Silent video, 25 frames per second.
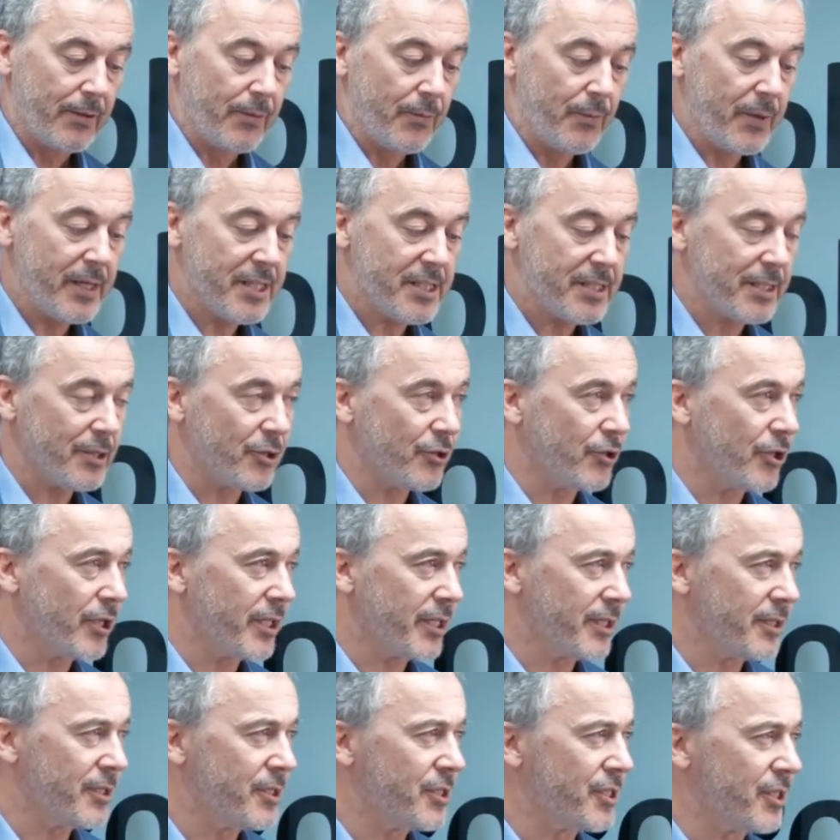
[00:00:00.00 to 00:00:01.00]
Recent
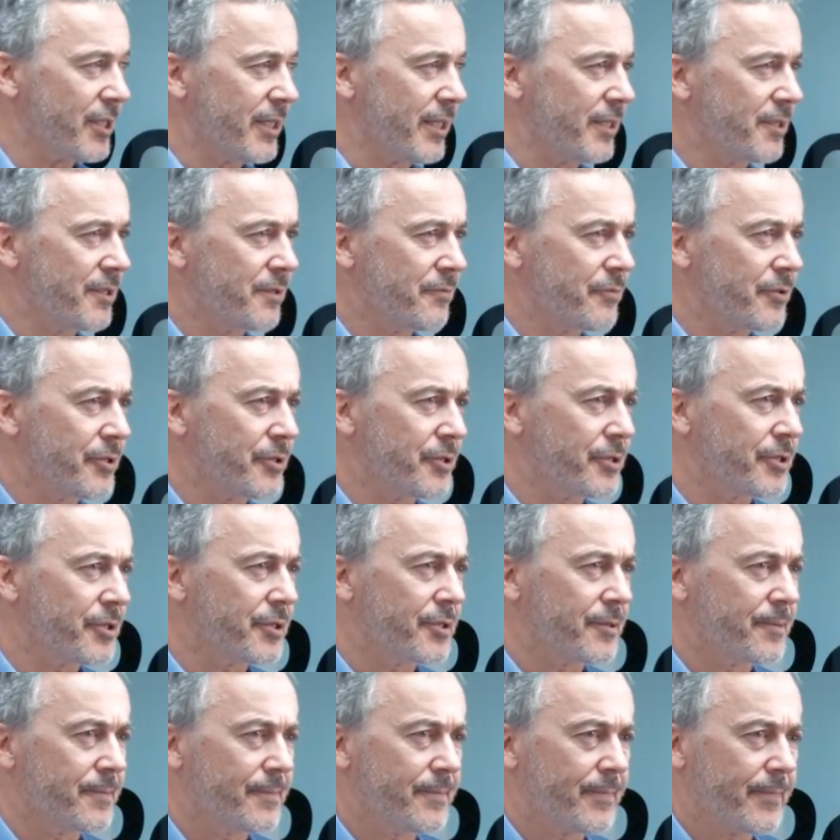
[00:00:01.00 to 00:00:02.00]
articles and
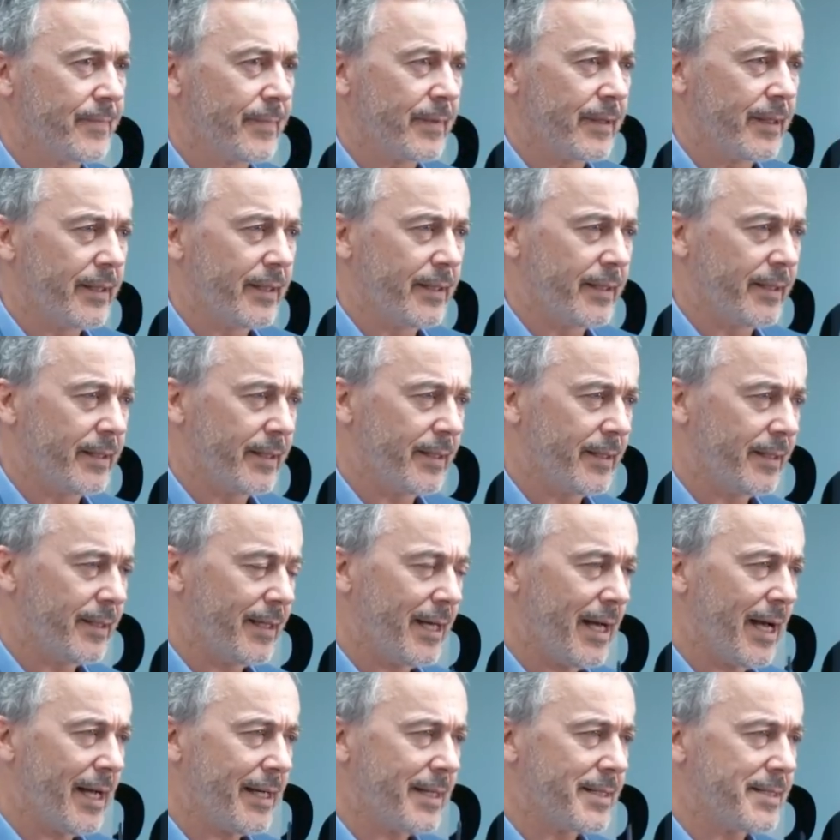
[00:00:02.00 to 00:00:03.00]
interviews. The
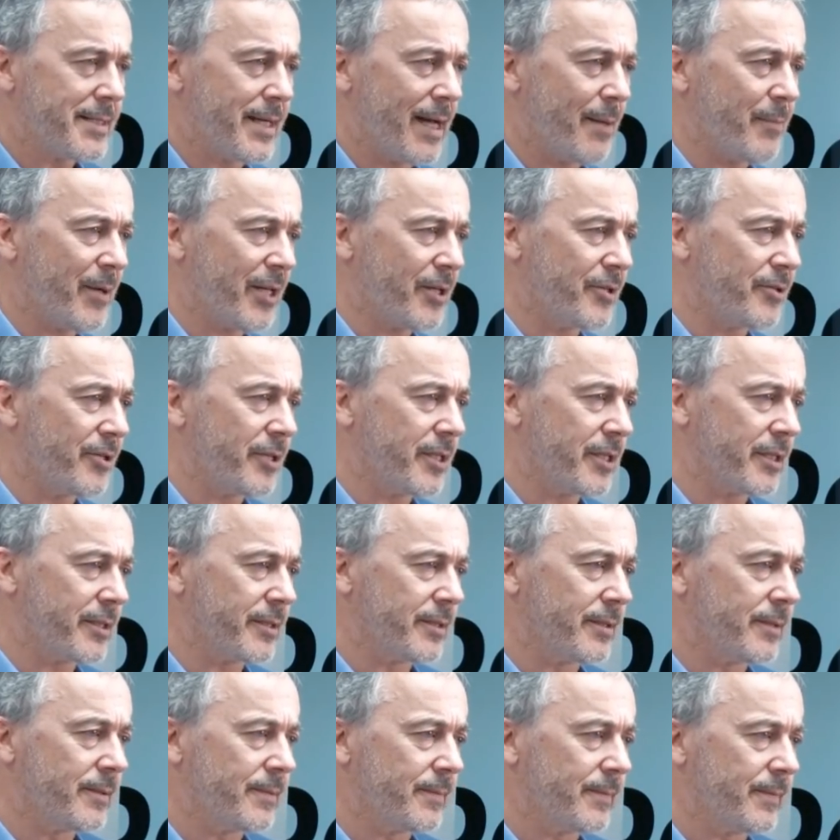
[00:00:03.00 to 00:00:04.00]
academic
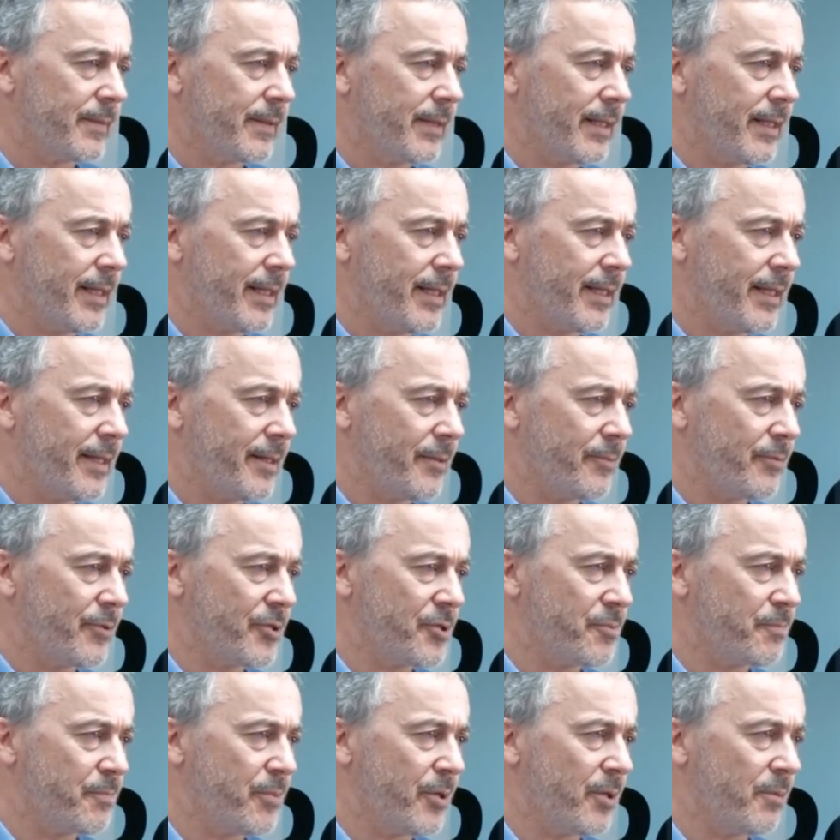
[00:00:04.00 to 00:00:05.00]
article
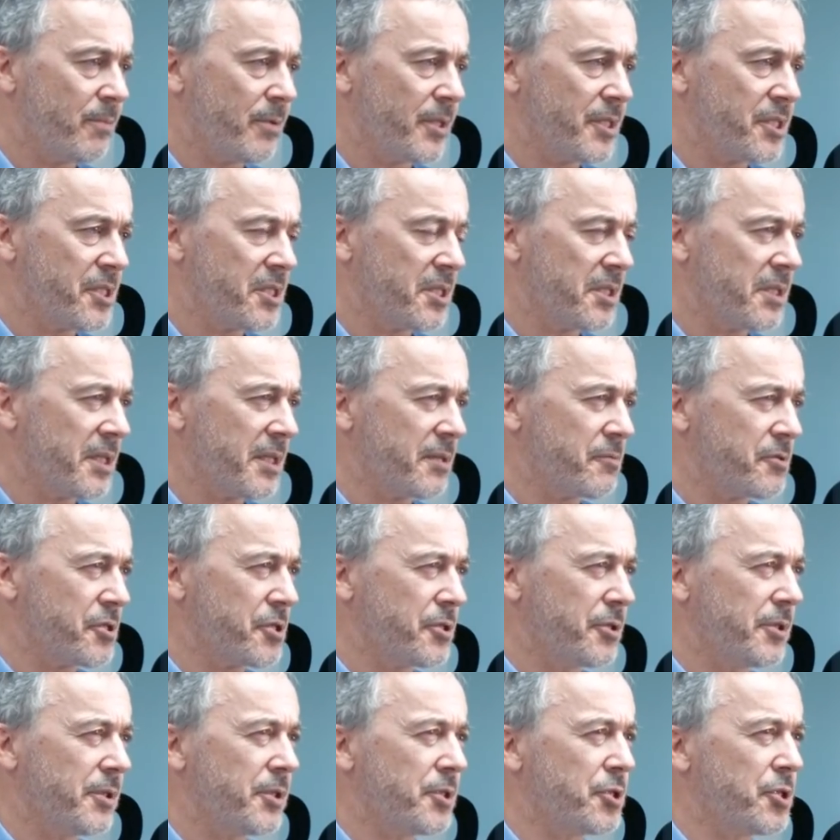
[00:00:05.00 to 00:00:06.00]
was published, I think it was
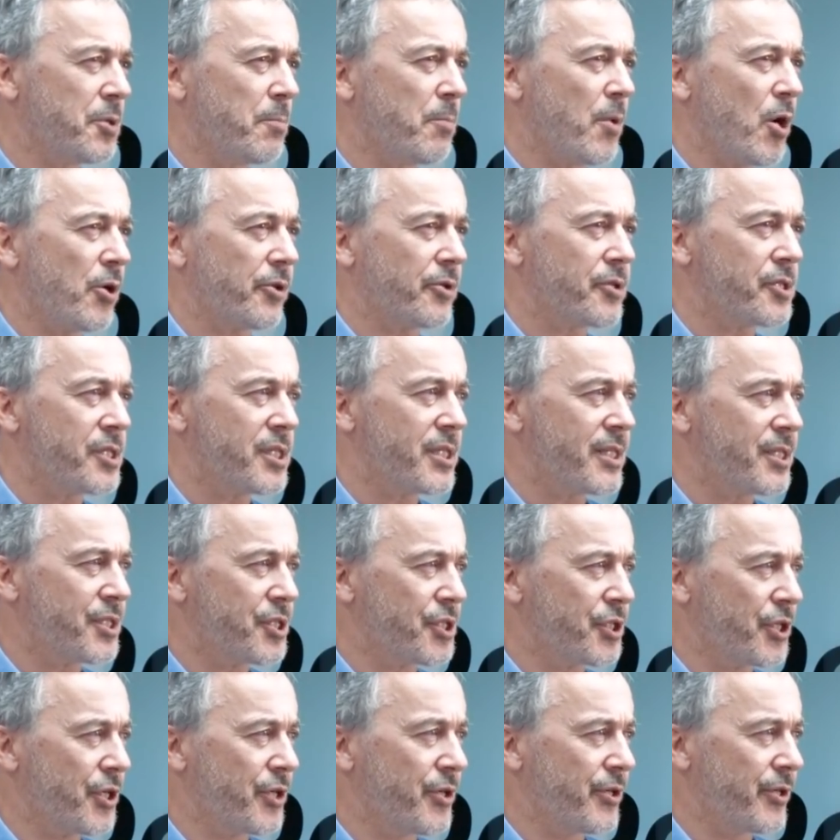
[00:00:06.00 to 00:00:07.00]
called Democracy and
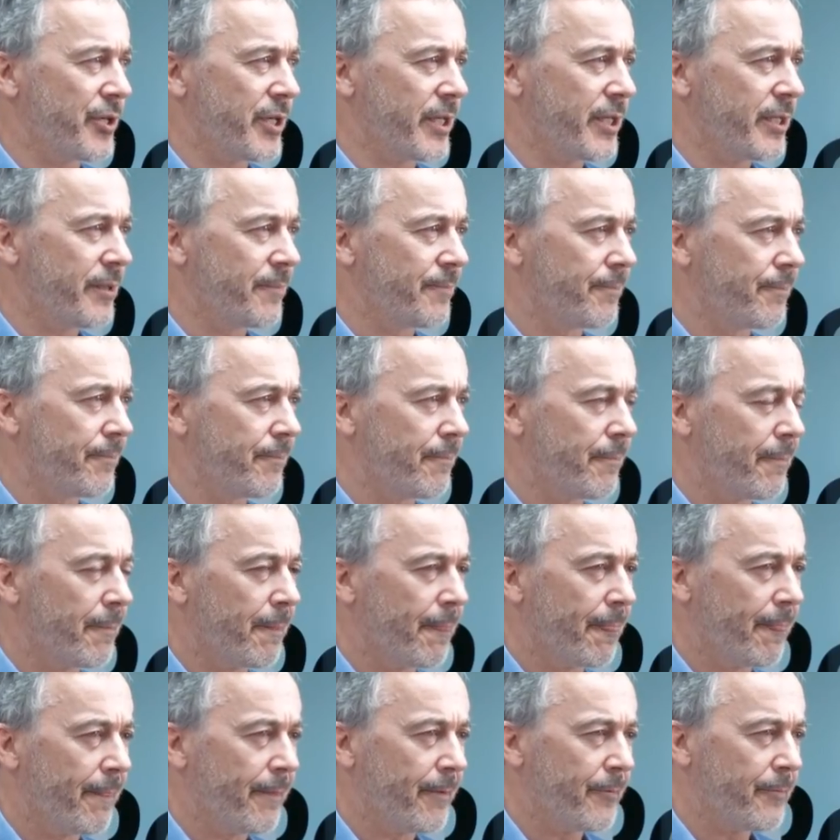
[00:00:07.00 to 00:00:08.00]
Security,
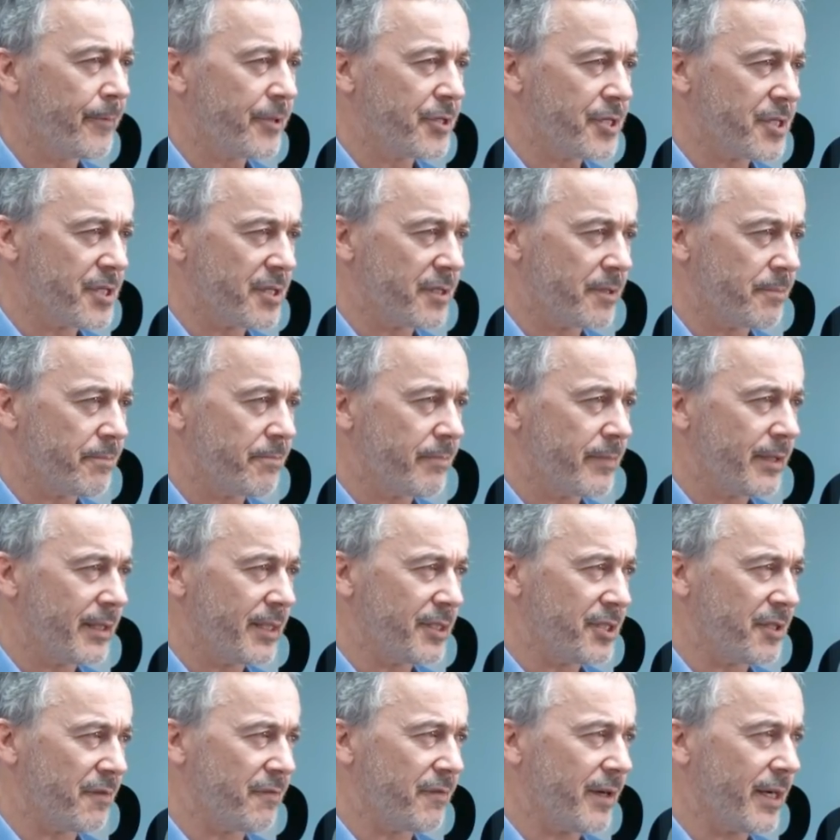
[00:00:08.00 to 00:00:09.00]
which is a
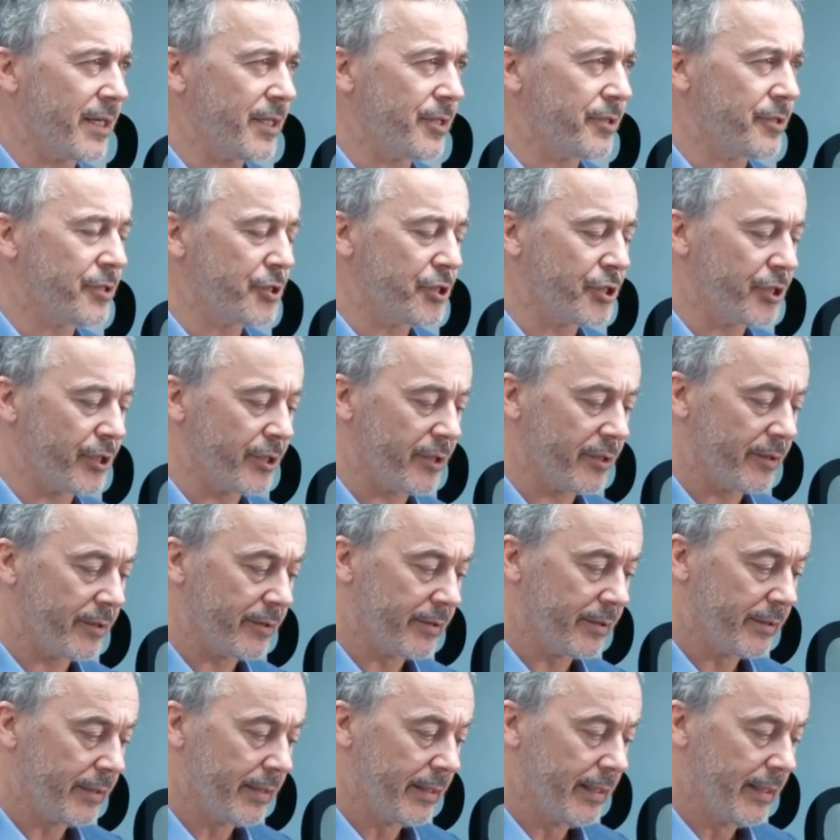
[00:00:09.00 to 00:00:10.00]
very good journal.
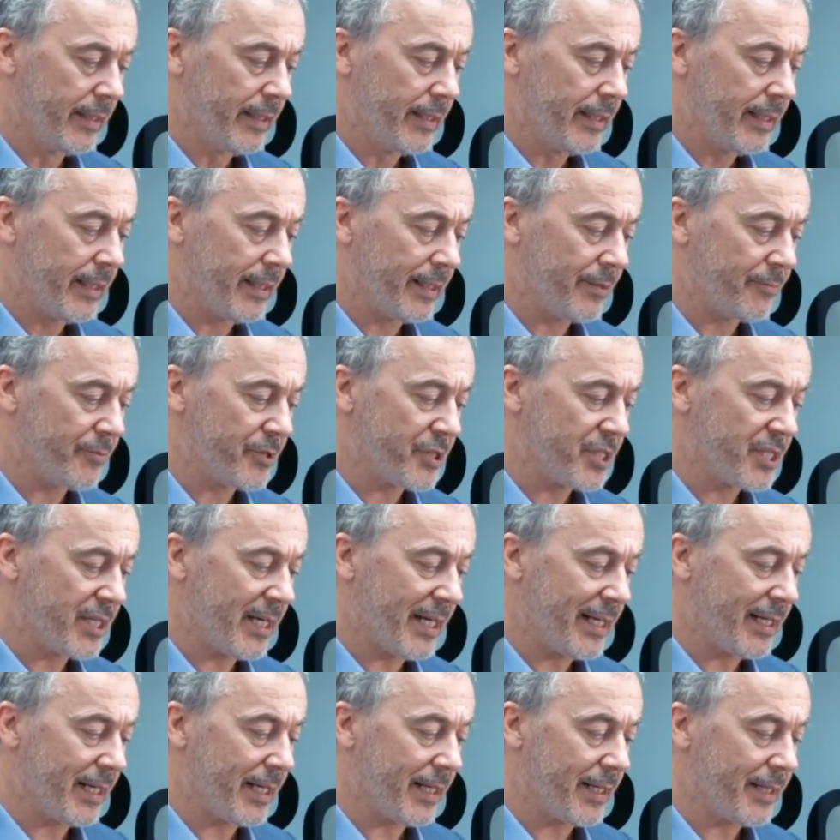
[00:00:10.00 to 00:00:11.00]
And it was
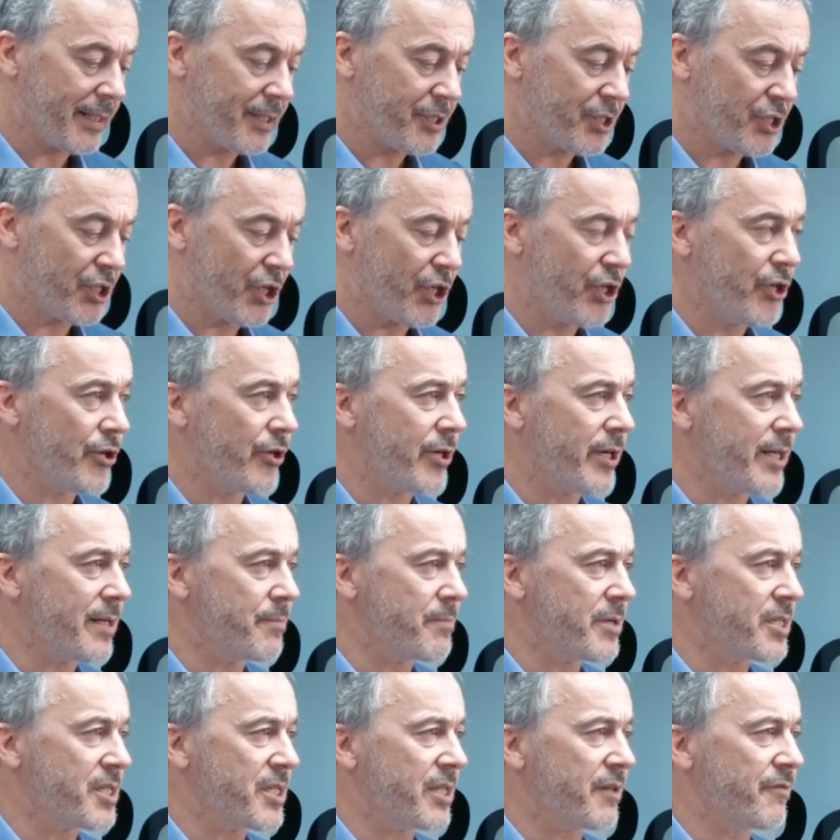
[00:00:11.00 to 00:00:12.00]
titled Security
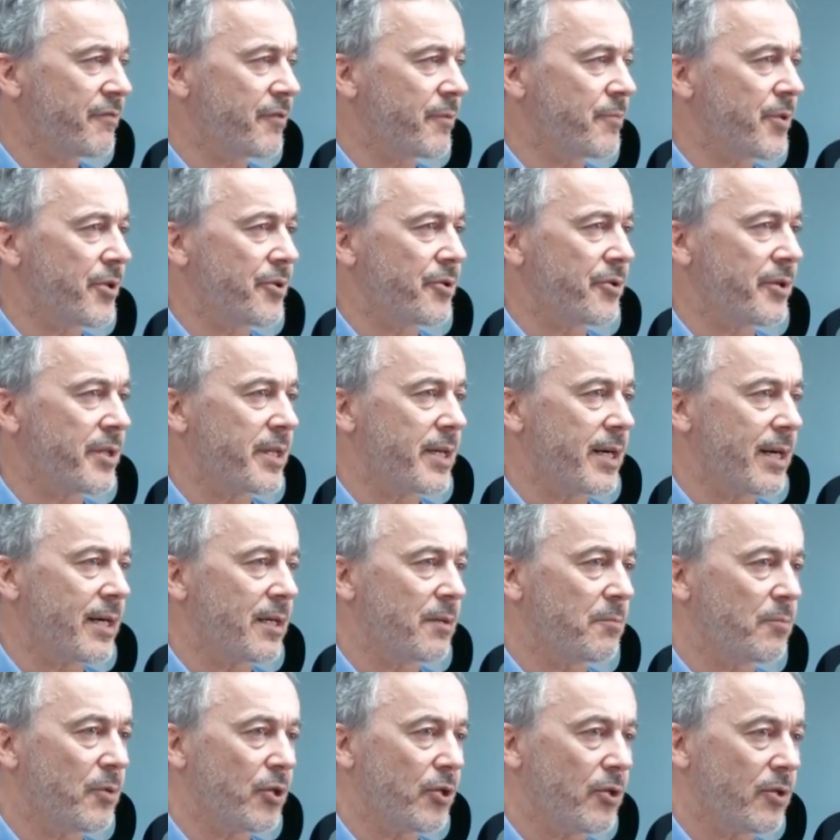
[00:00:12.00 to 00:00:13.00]
Missing from the Northern
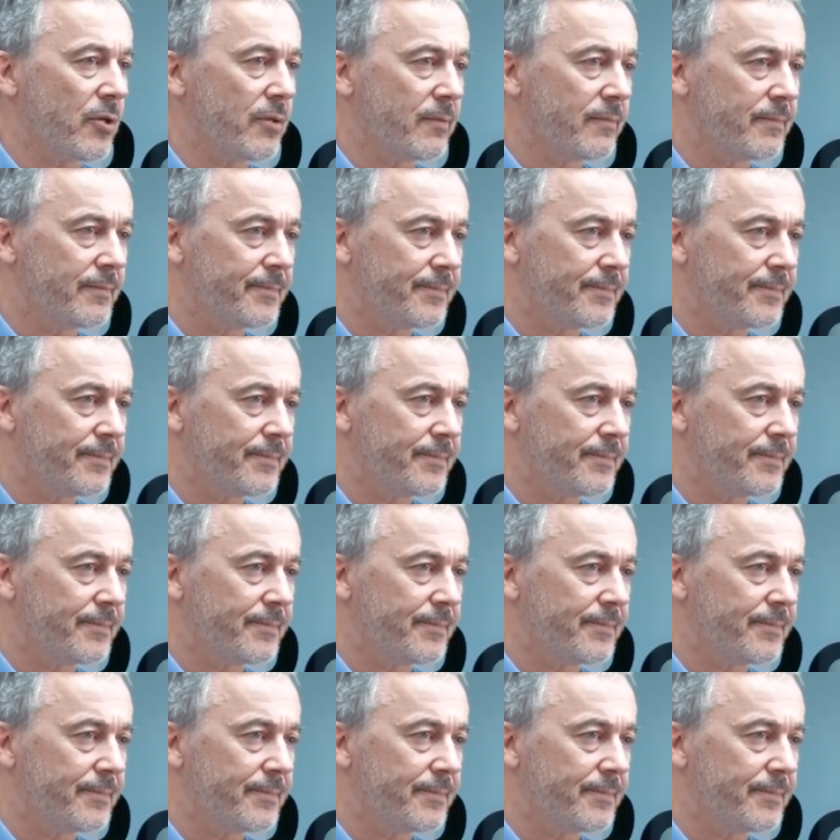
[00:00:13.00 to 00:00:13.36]
Ireland Model.